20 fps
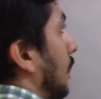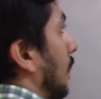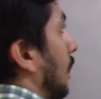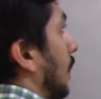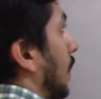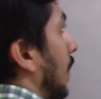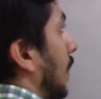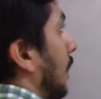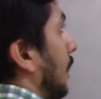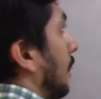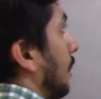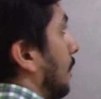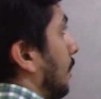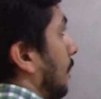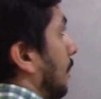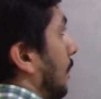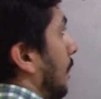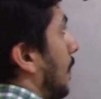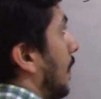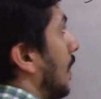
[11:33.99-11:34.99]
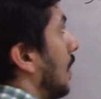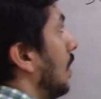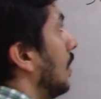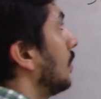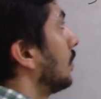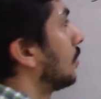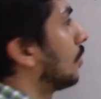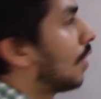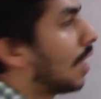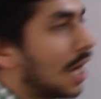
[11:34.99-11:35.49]
Okay,
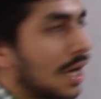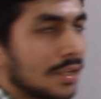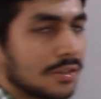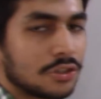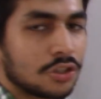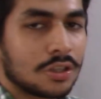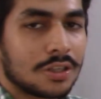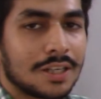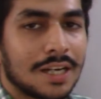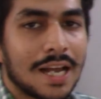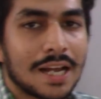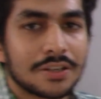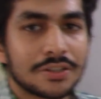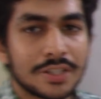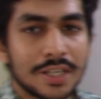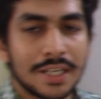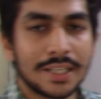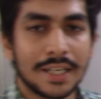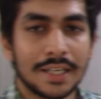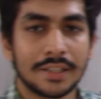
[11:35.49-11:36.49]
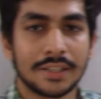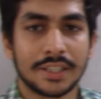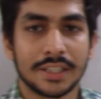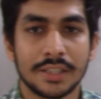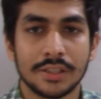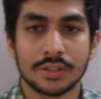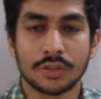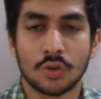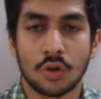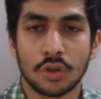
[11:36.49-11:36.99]
so R is your relaxed state and
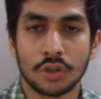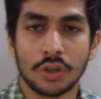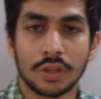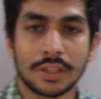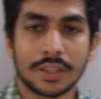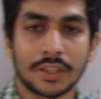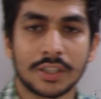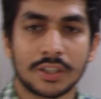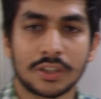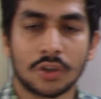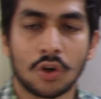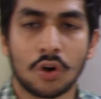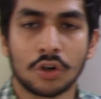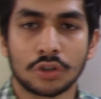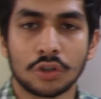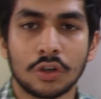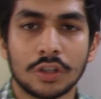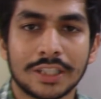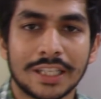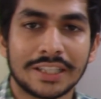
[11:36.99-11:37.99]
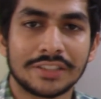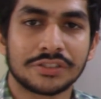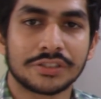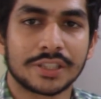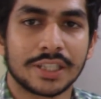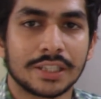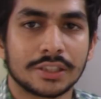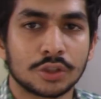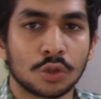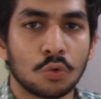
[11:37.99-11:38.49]
T is called your taut or
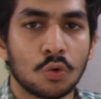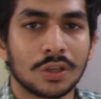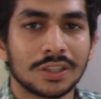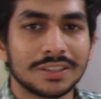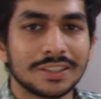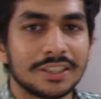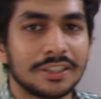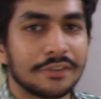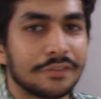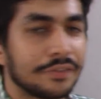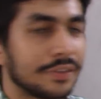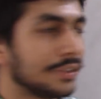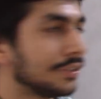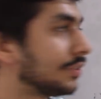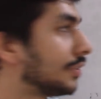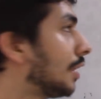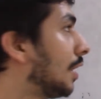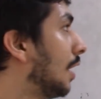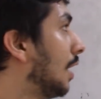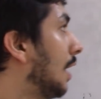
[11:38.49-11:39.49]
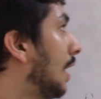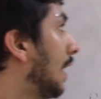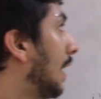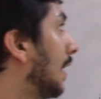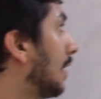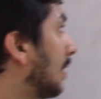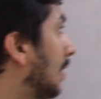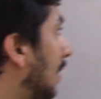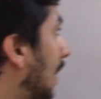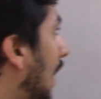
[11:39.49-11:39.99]
tense state. So what is the difference?
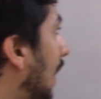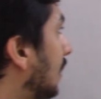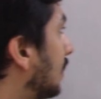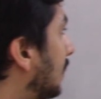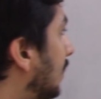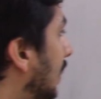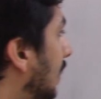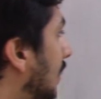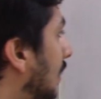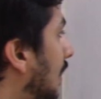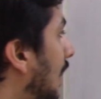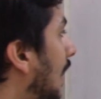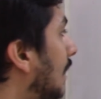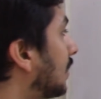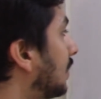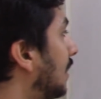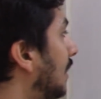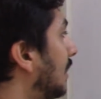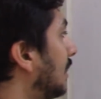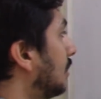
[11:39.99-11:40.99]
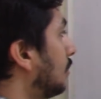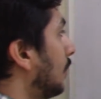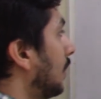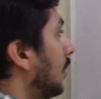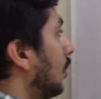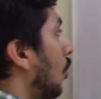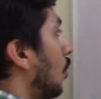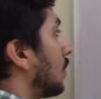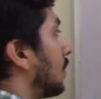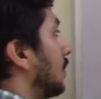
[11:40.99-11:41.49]
In relaxed state, relaxed state is
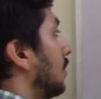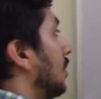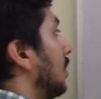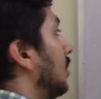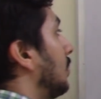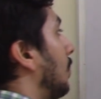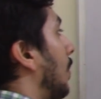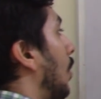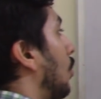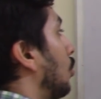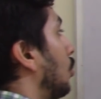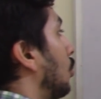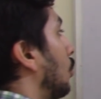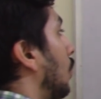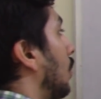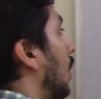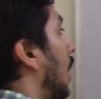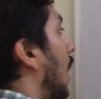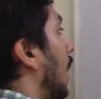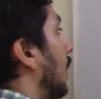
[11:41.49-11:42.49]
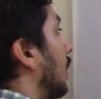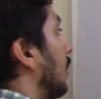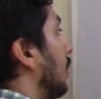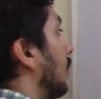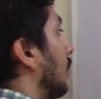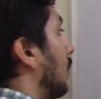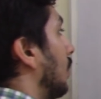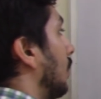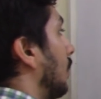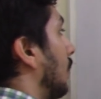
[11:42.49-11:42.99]
when oxygen is bound to the iron.